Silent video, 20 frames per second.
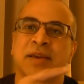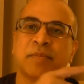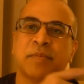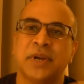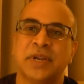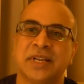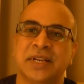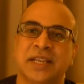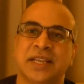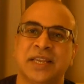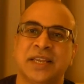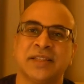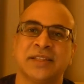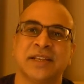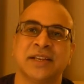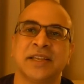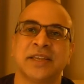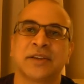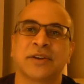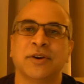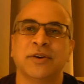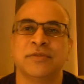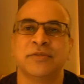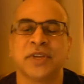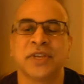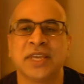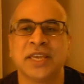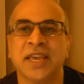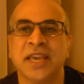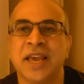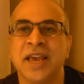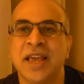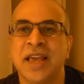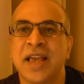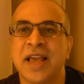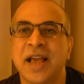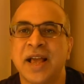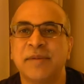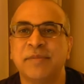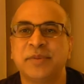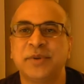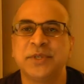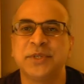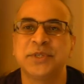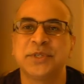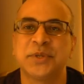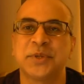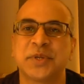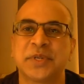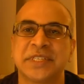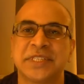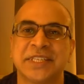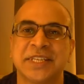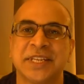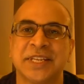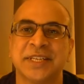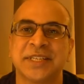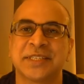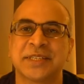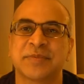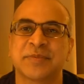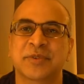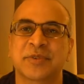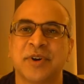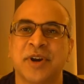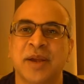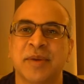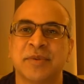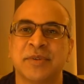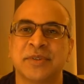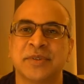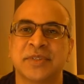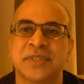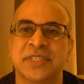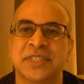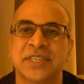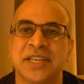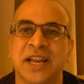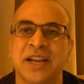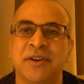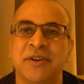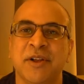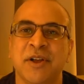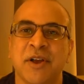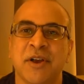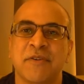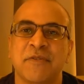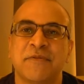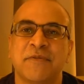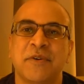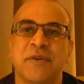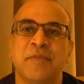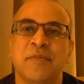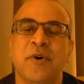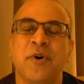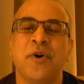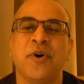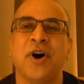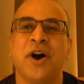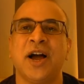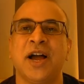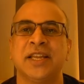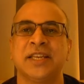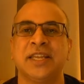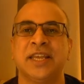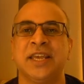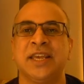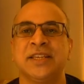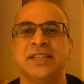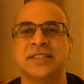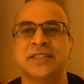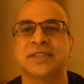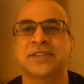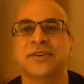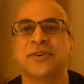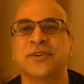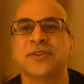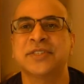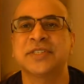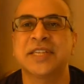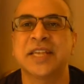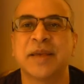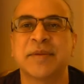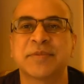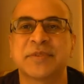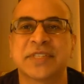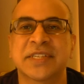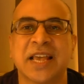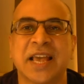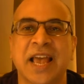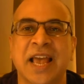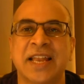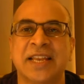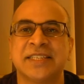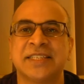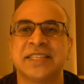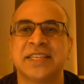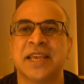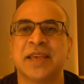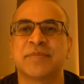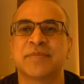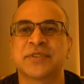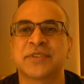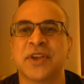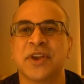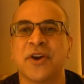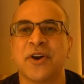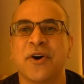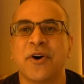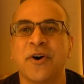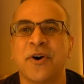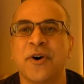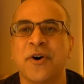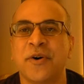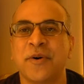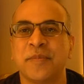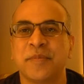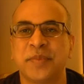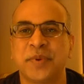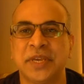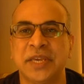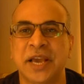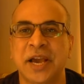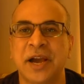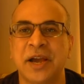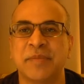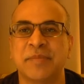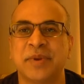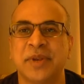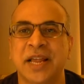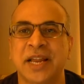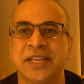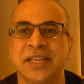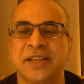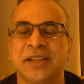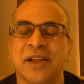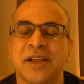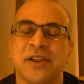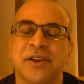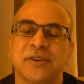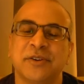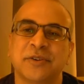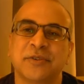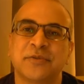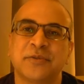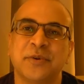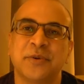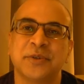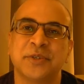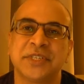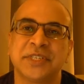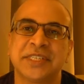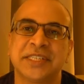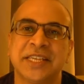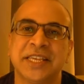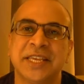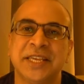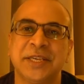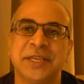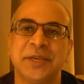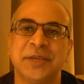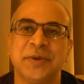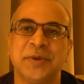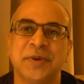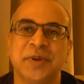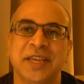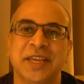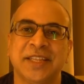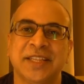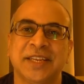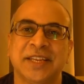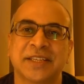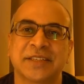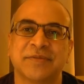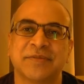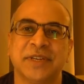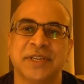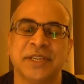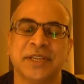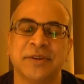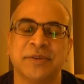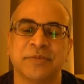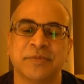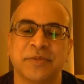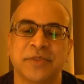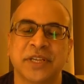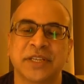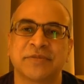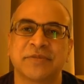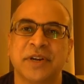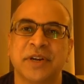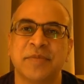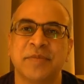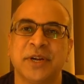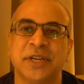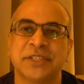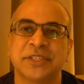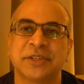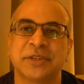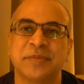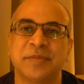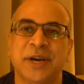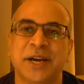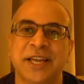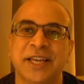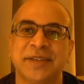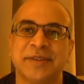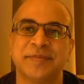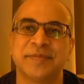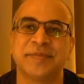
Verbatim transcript: by clicking the link over here and please do consider subscribing to this channel for more ideas concepts and tips on PI planning. Look forward to seeing you in the next video. Thanks very much. Goodbye.